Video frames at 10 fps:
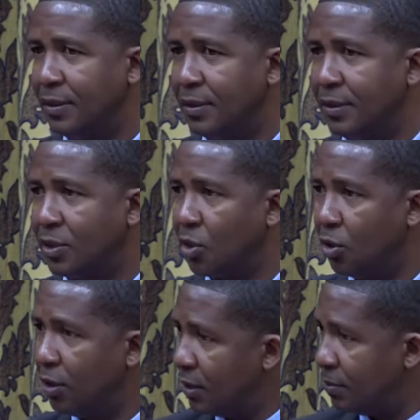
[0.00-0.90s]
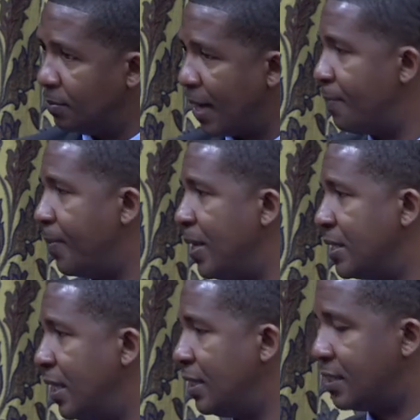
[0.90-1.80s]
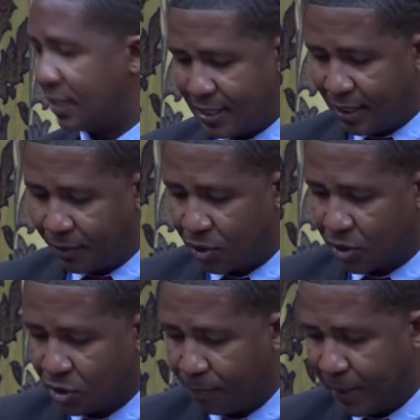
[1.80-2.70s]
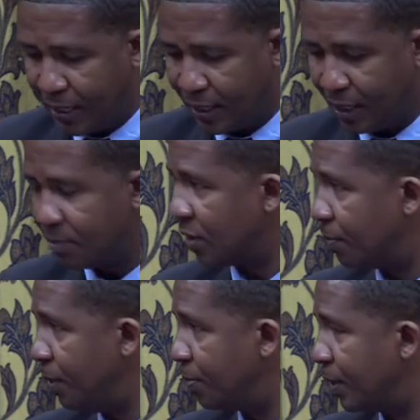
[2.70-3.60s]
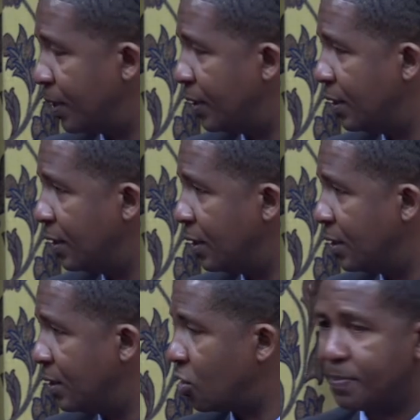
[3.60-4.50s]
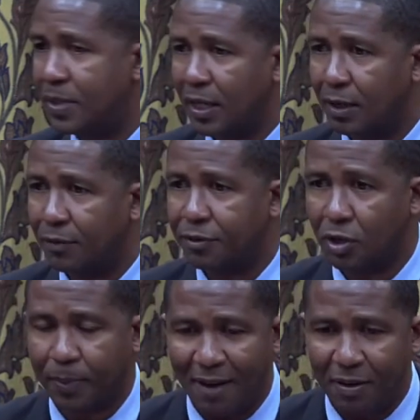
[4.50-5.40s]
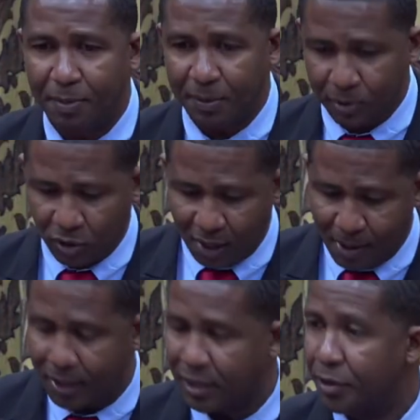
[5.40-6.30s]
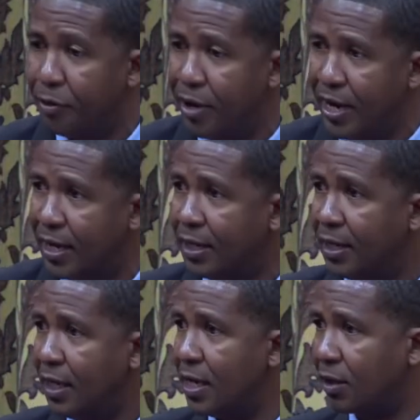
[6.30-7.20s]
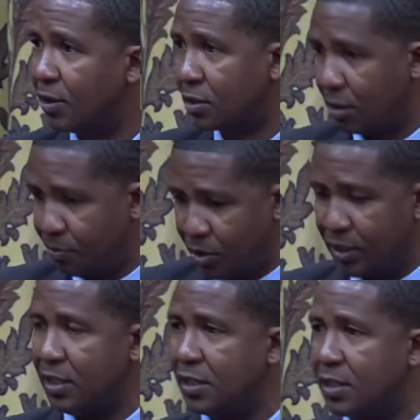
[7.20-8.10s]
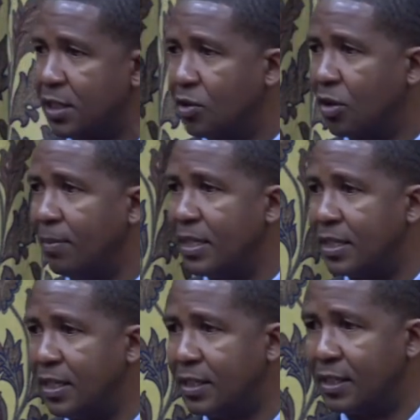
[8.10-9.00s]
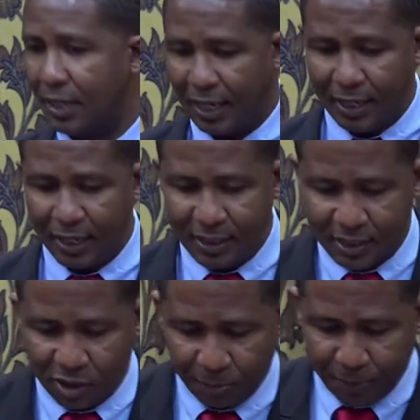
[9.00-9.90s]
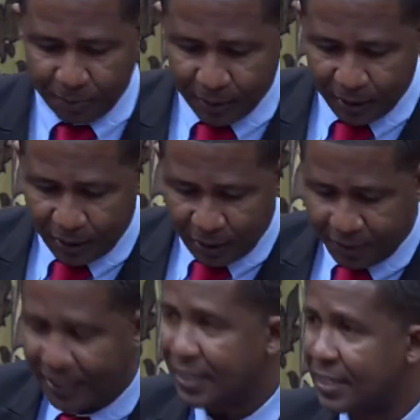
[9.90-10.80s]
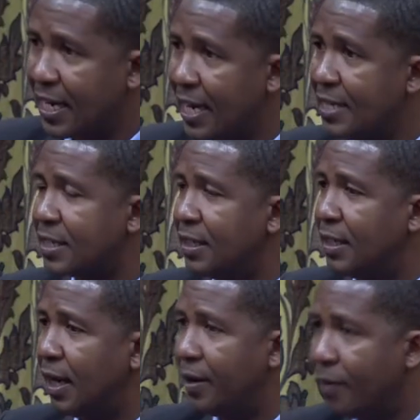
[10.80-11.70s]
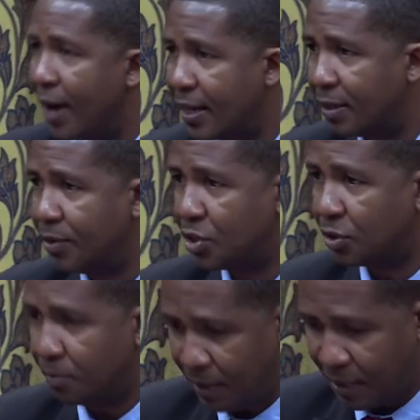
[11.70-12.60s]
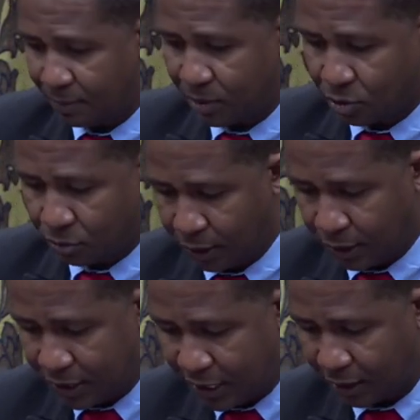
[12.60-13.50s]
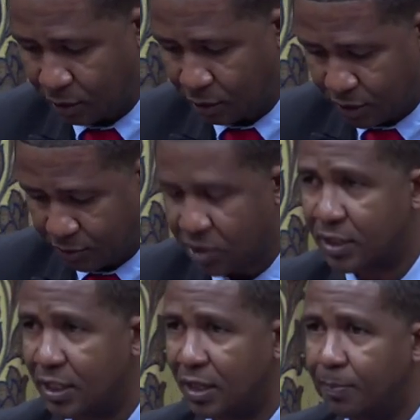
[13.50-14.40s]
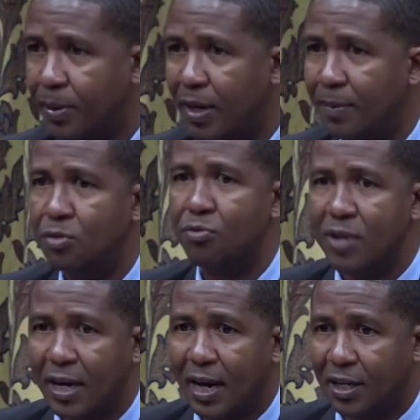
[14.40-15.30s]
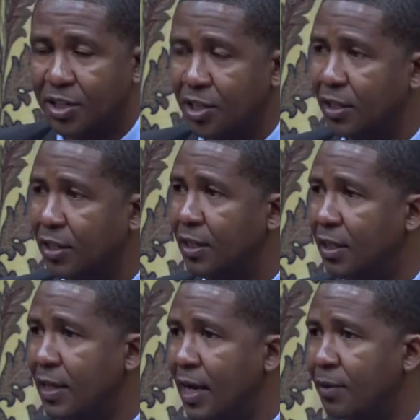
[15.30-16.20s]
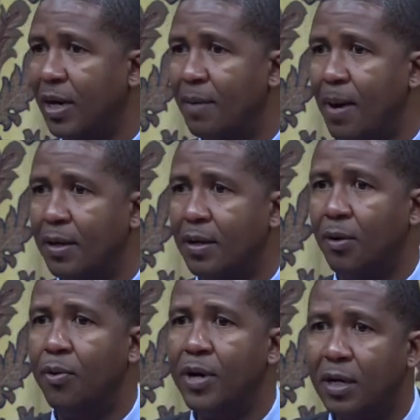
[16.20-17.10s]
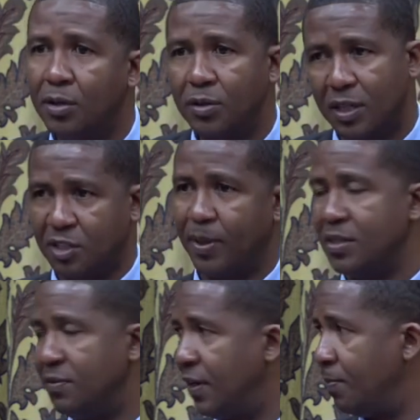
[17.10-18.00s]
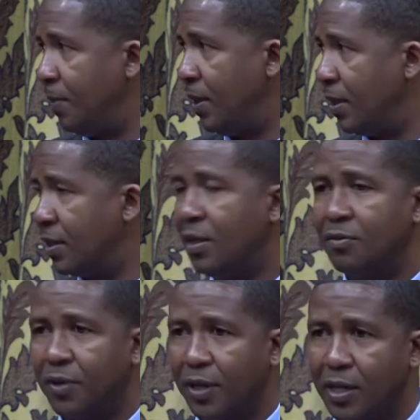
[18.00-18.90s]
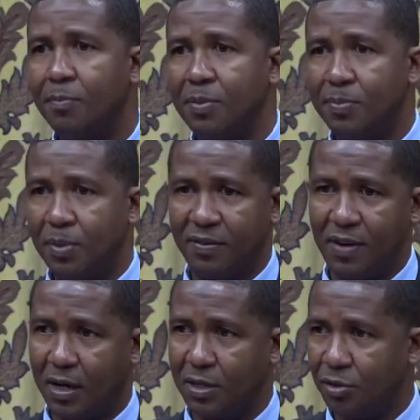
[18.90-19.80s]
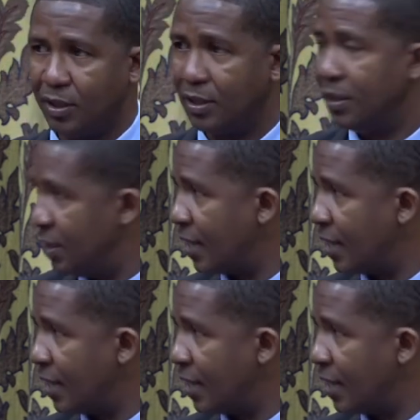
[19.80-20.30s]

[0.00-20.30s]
So, Madam President, I think we should stop playing games with the people, stop having people to come out in rain in their communities to come and sit and listen to people fantasize, and rather we should be able to take those resources and put them into real action that will bring about real youth and sports development for the young people of our country. I